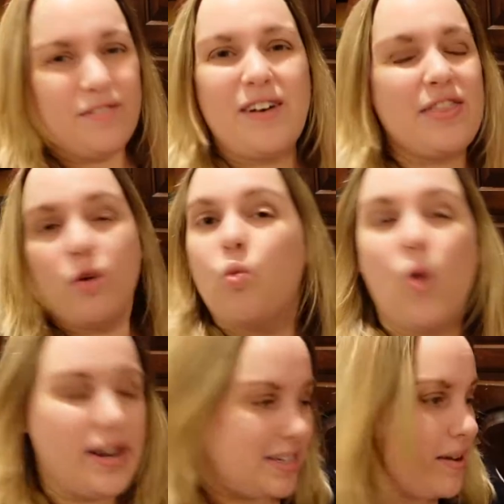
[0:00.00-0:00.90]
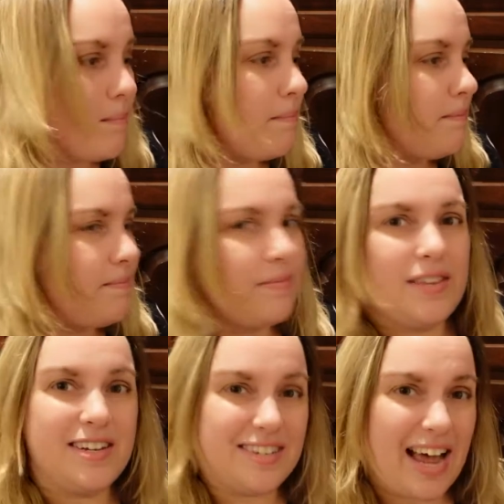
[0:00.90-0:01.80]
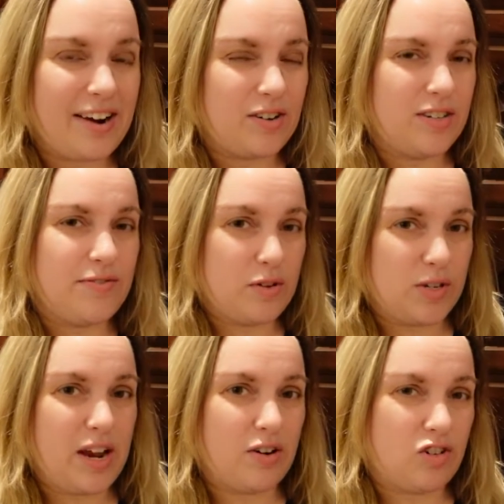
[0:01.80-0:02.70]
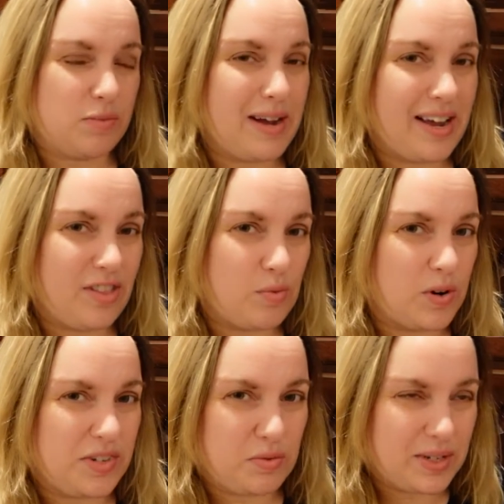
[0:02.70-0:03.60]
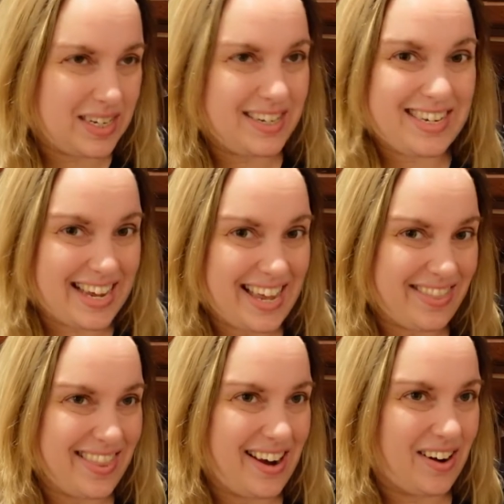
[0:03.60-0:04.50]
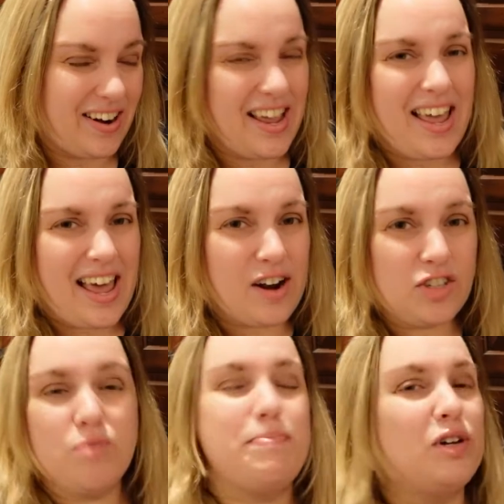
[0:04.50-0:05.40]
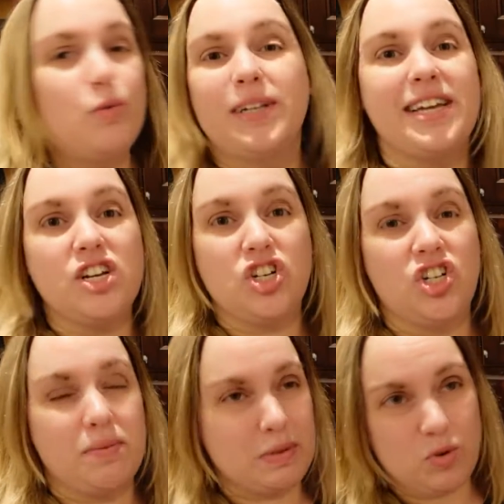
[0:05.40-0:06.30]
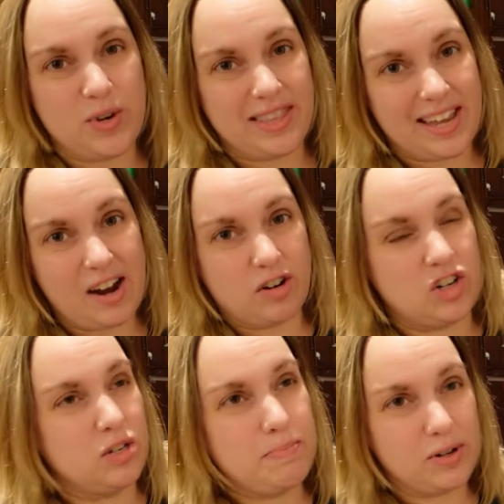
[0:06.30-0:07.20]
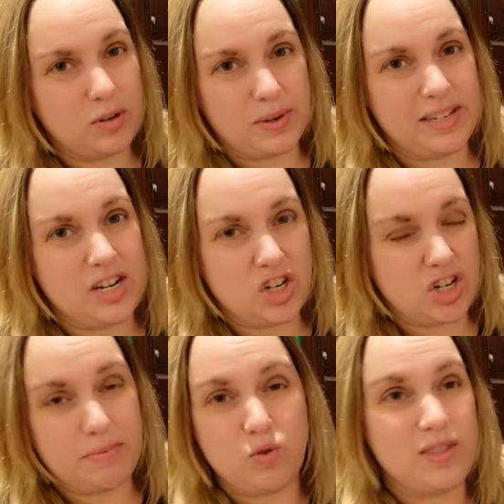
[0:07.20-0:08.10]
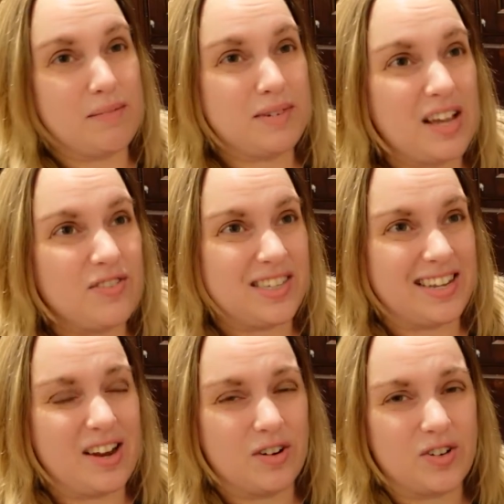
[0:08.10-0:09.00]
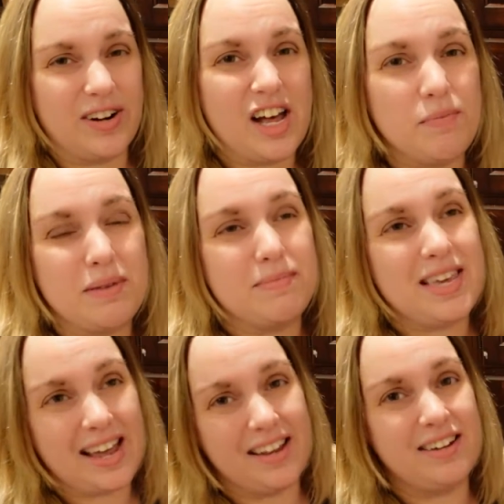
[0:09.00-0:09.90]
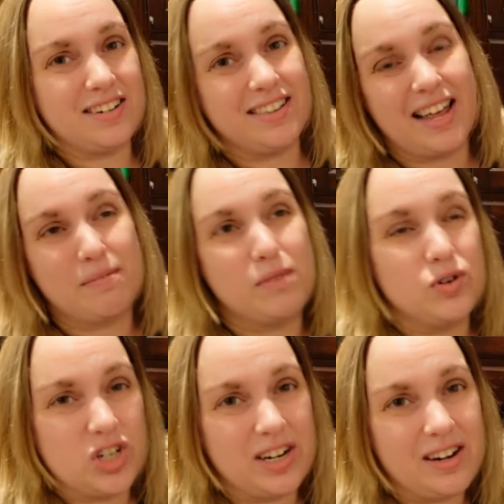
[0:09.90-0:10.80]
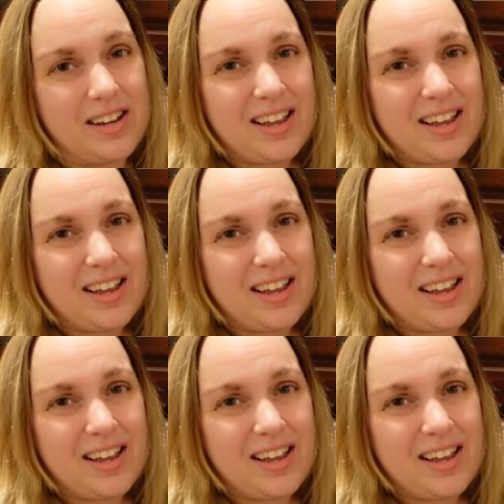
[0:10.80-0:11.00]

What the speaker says: the want, the desires of those characters behind the words, and really dig in there. And also build relationships between the characters, build a relationship between themselves and the character, and help them get into that emotion.